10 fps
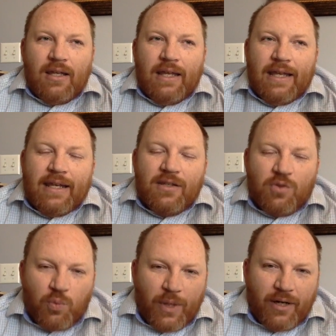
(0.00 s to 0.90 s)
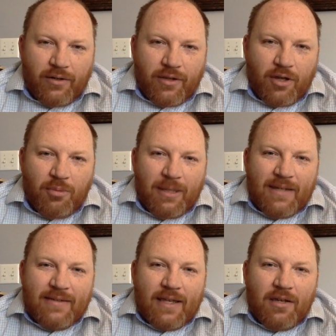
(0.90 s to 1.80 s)
It is weird though,
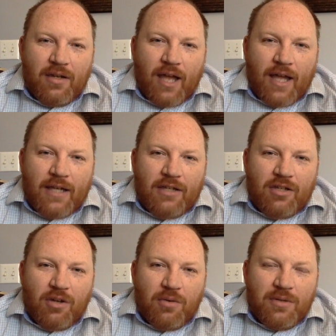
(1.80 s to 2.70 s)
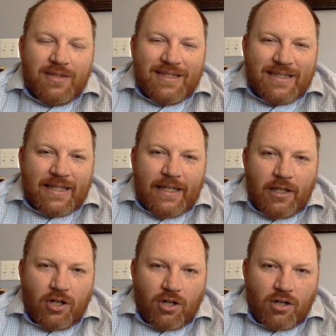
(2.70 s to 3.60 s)
because I don't see
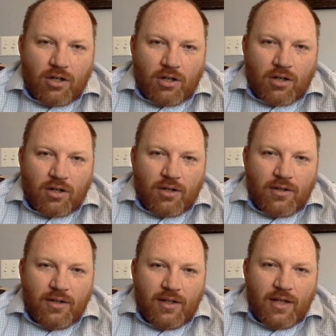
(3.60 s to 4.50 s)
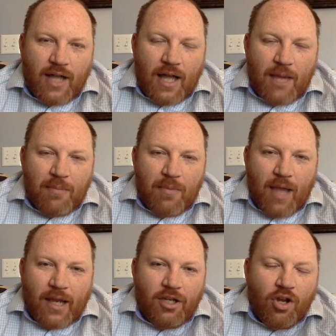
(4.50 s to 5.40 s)
her.
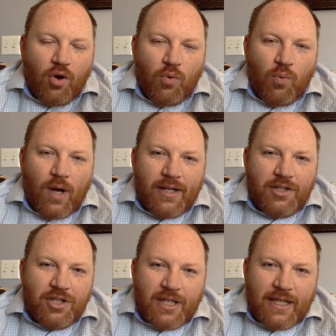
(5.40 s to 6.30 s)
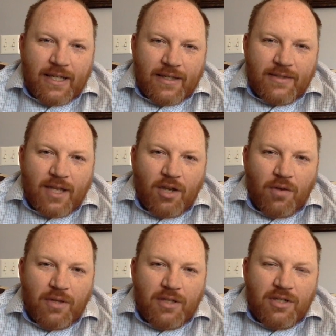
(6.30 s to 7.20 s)
I know what she is. I
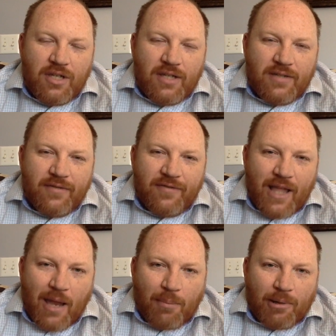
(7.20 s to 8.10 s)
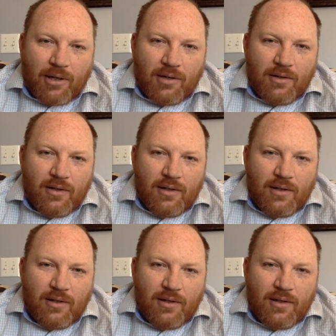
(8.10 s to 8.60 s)
know that she is a flapper.